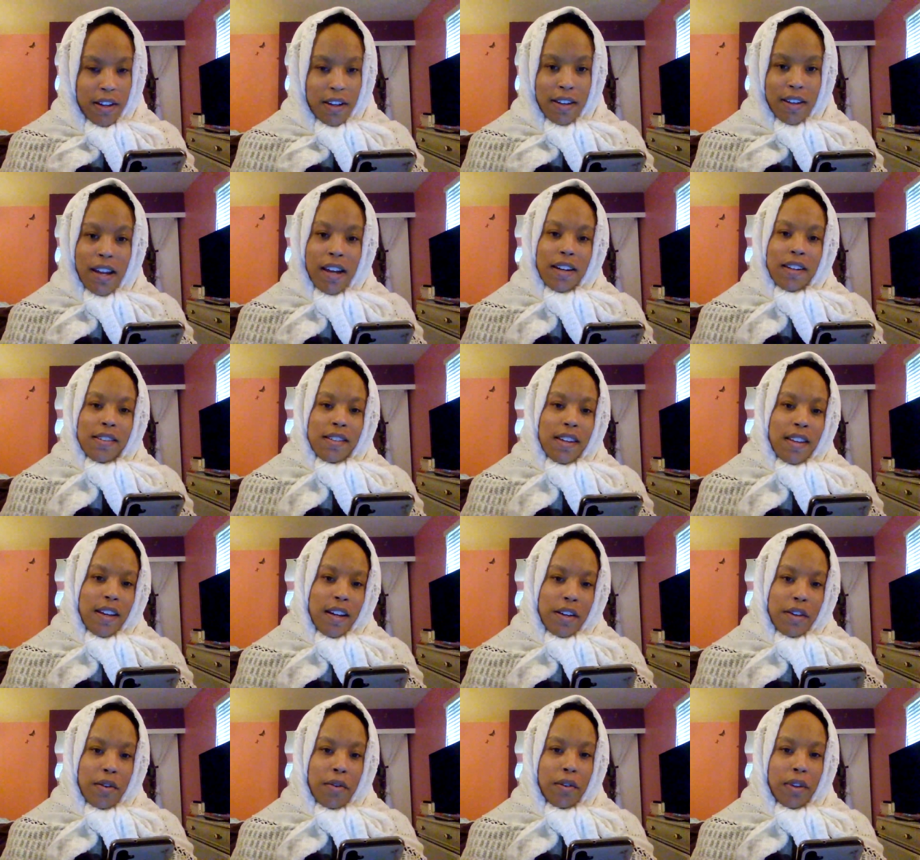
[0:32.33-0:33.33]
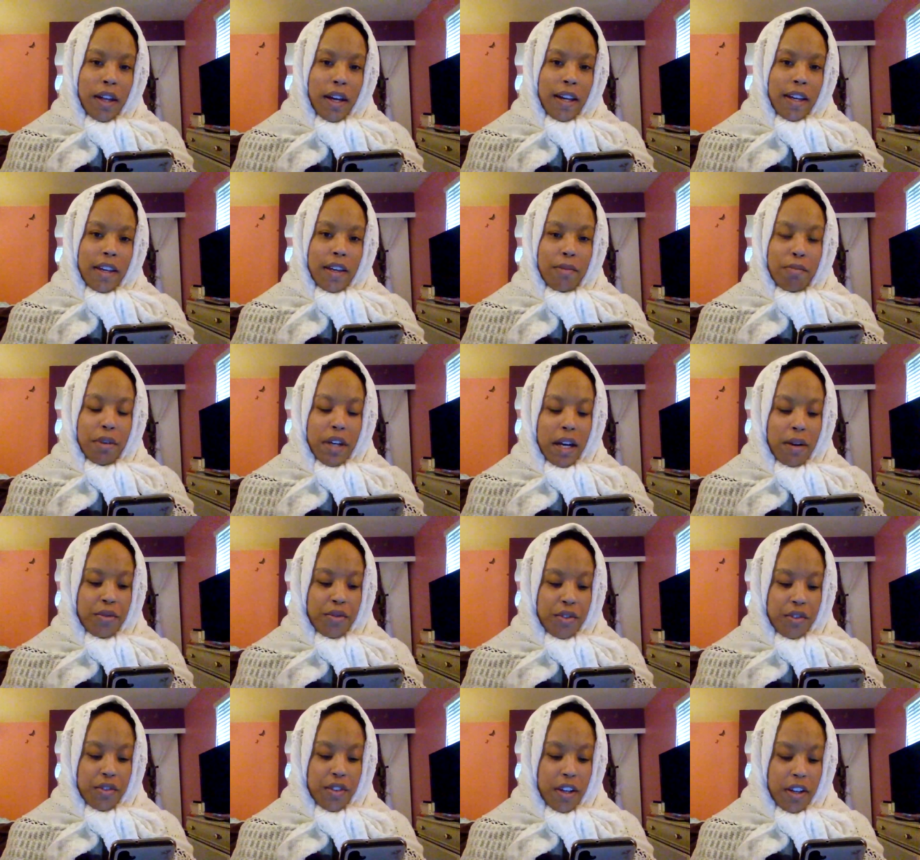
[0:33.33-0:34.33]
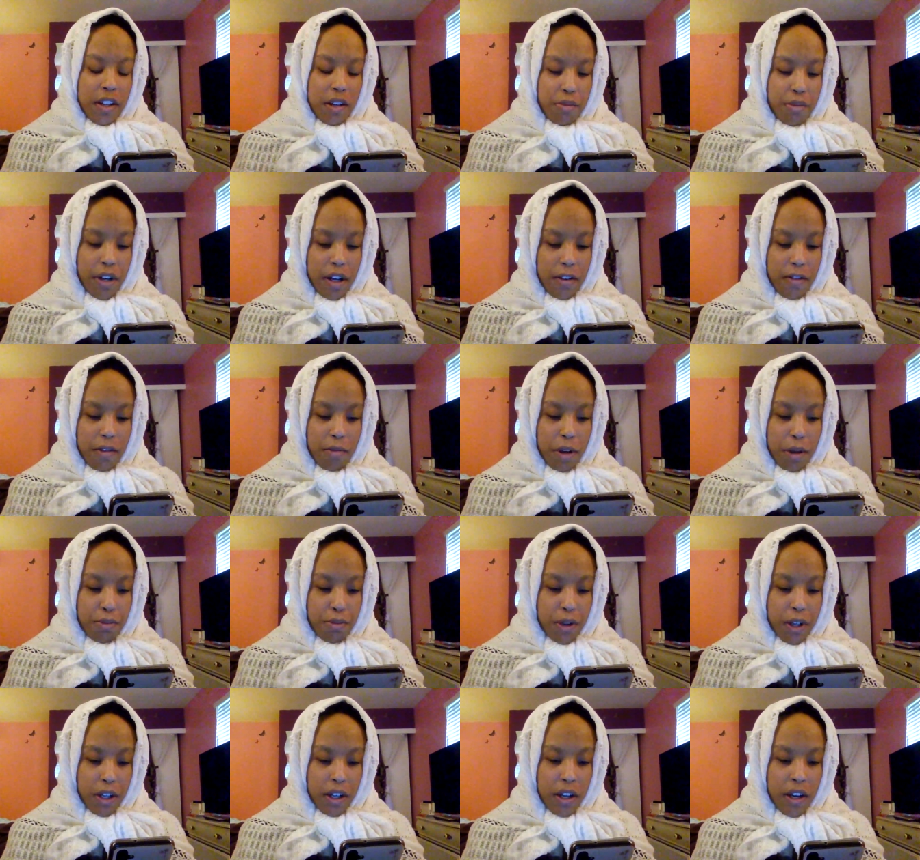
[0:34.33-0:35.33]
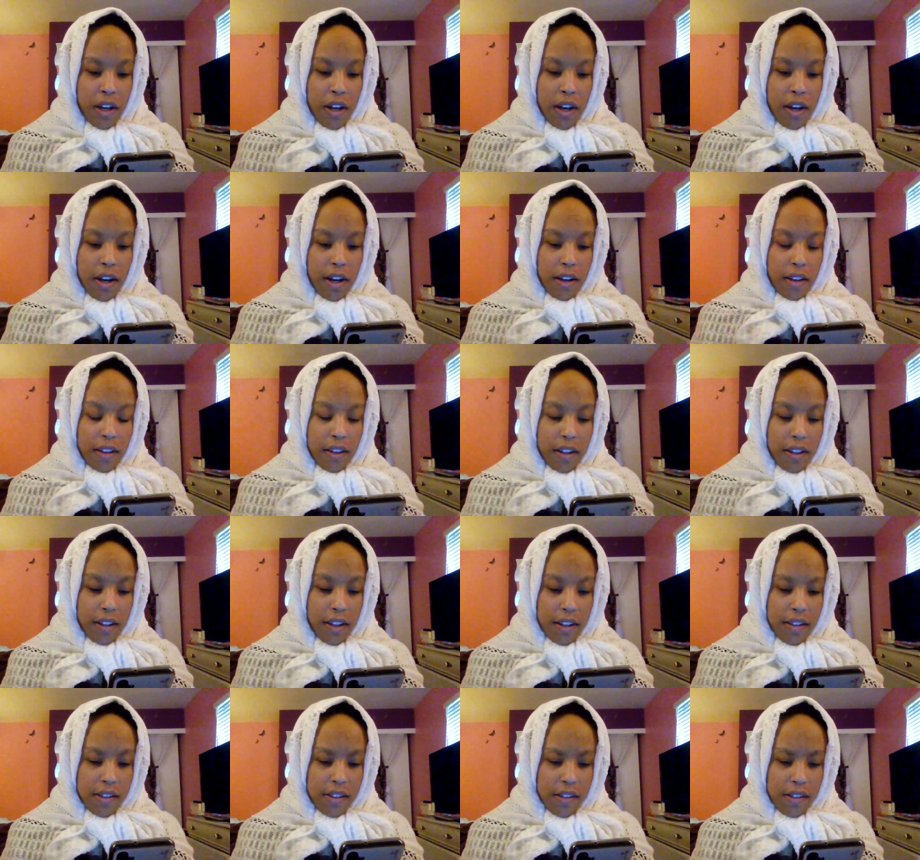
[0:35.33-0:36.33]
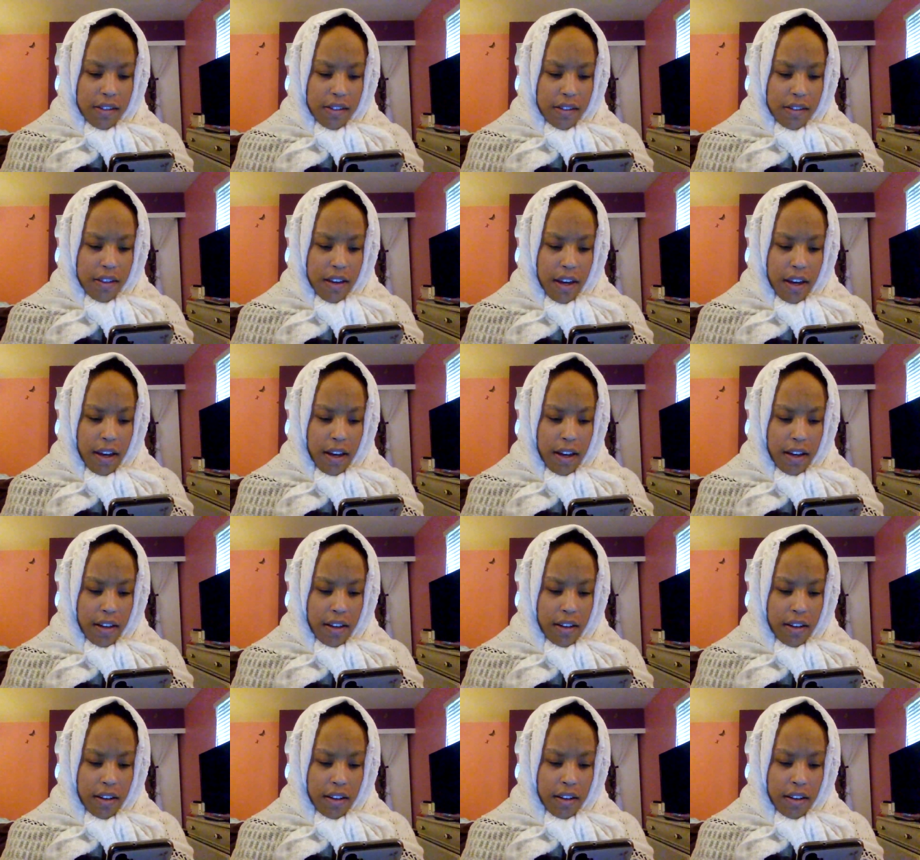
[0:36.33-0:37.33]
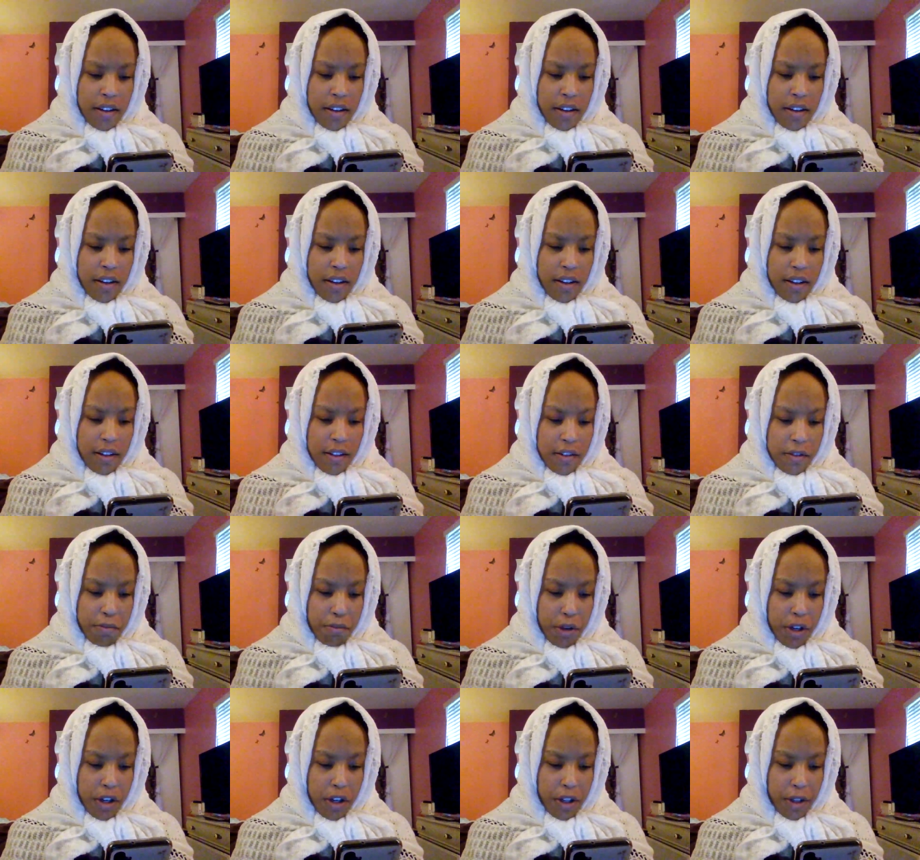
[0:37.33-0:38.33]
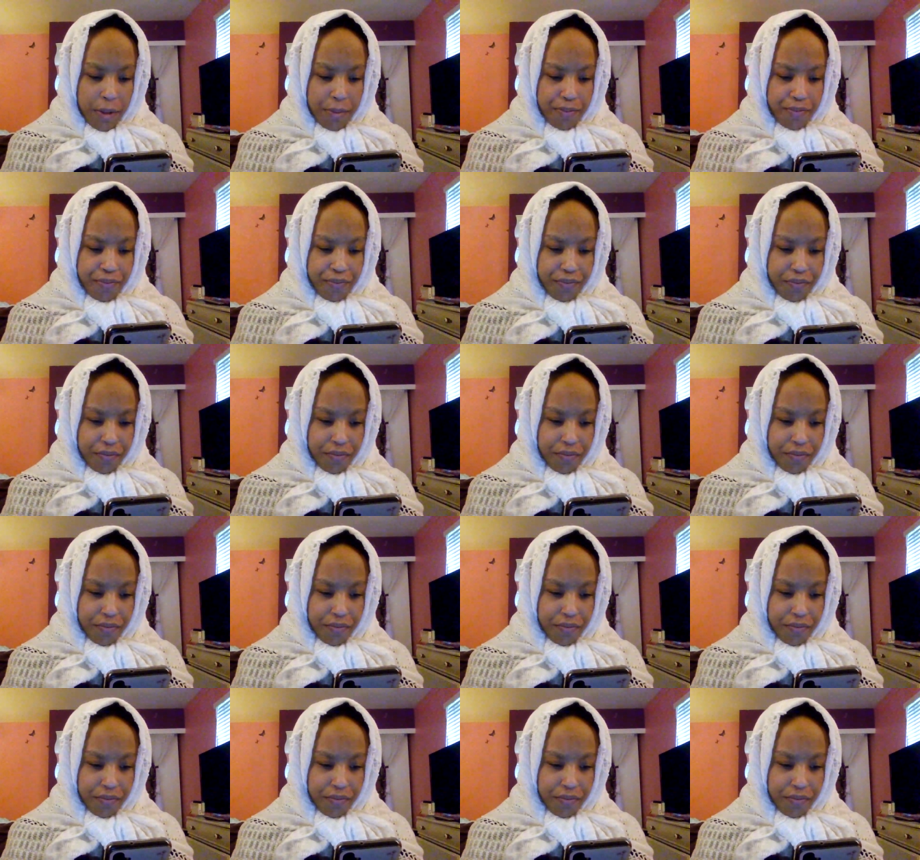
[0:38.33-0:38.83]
Not to say that I don't like it, but I was just taking a break from it. But I think that's his dad and his mom.